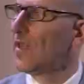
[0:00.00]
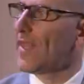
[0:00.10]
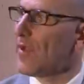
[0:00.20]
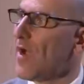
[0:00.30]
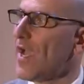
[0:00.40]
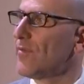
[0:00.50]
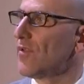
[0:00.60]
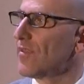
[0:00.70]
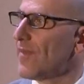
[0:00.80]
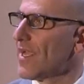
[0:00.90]
They were able
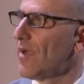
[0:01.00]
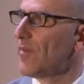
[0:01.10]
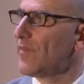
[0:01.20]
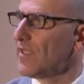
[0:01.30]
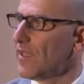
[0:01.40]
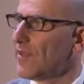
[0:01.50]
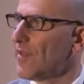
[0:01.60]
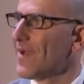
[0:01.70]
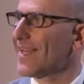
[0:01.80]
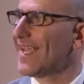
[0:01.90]
to make up a minyan
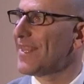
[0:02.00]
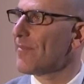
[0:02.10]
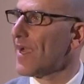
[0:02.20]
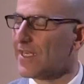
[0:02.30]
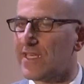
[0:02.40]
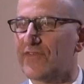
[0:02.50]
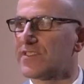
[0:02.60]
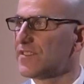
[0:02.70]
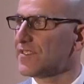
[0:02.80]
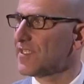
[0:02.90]
in the
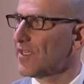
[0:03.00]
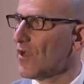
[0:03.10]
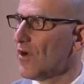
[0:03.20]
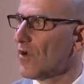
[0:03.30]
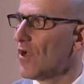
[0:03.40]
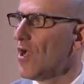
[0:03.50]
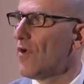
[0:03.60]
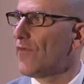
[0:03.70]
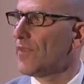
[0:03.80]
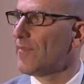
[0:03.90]
magnificent synagogue
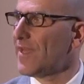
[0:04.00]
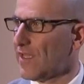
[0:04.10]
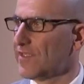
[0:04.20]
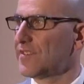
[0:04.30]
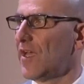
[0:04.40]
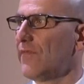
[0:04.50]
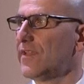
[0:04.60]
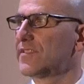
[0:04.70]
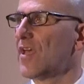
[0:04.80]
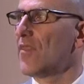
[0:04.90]
for the Mincha
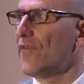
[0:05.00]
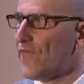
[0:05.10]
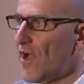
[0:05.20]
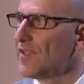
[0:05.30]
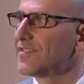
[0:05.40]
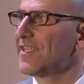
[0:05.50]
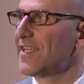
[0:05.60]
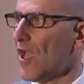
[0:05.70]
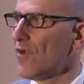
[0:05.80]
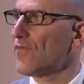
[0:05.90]
service, the first
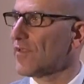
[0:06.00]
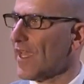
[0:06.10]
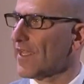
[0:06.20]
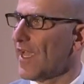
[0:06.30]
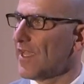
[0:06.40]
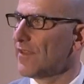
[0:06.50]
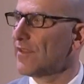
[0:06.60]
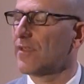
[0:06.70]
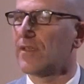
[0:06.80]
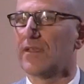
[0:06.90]
in over a decade.
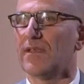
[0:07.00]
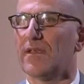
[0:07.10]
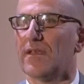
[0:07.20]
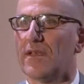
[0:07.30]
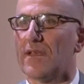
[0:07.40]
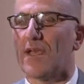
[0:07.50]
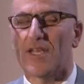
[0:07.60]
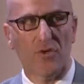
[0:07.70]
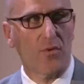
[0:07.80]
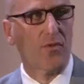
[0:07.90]

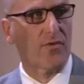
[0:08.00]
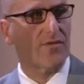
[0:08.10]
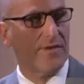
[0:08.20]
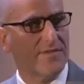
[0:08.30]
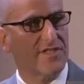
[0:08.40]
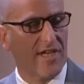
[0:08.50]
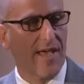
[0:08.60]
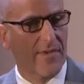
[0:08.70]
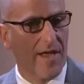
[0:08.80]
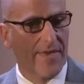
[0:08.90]
And you all thought it was a
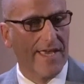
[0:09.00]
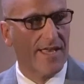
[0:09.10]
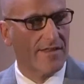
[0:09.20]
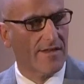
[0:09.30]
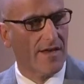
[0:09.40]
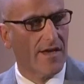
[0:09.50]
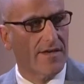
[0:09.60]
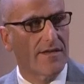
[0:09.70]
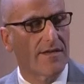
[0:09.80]
schlep coming here tonight.